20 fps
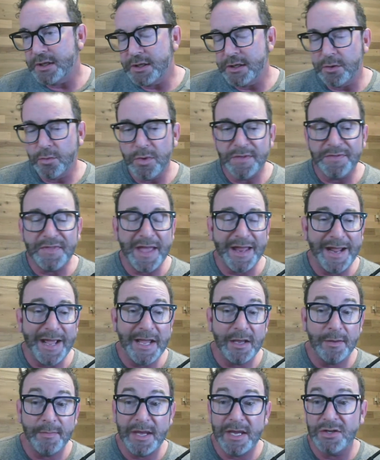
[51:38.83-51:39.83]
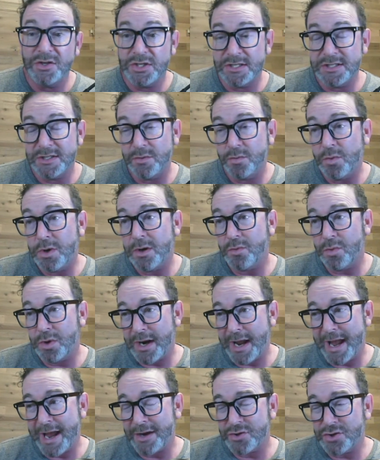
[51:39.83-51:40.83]
what that AMH is and what we're
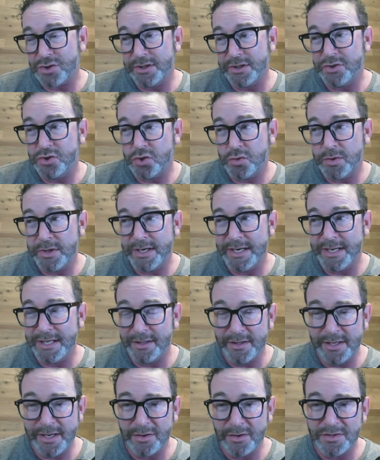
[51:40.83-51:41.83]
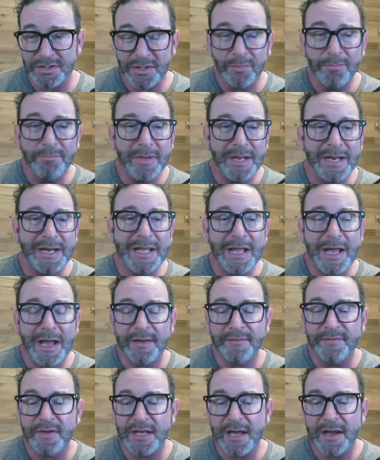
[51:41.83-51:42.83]
actually treating there. So mini
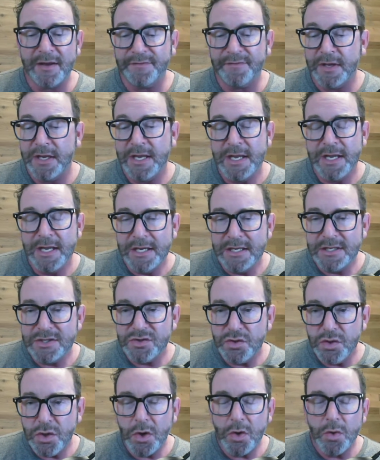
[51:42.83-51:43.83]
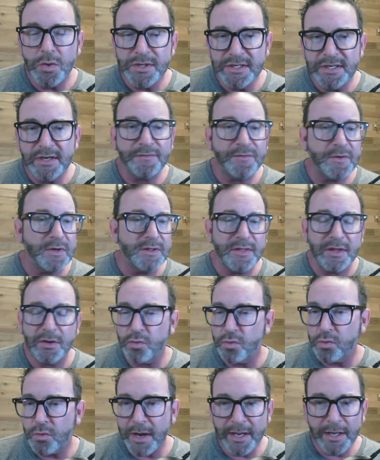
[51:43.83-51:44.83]
IVF is no different than
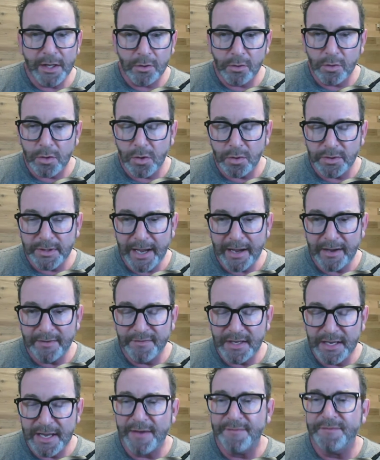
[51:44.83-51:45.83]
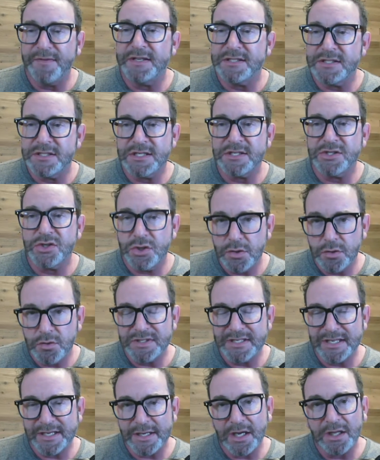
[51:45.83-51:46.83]
regular old IVF. It's just
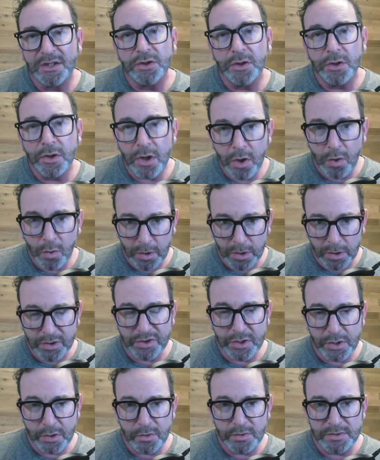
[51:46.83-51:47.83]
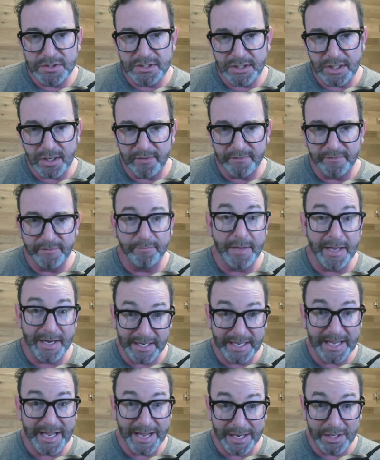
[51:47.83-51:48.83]
using a lower dose of
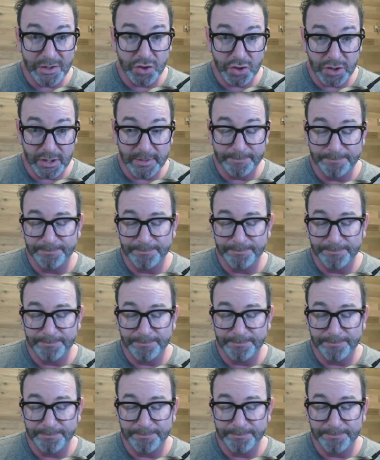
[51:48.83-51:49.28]
medication.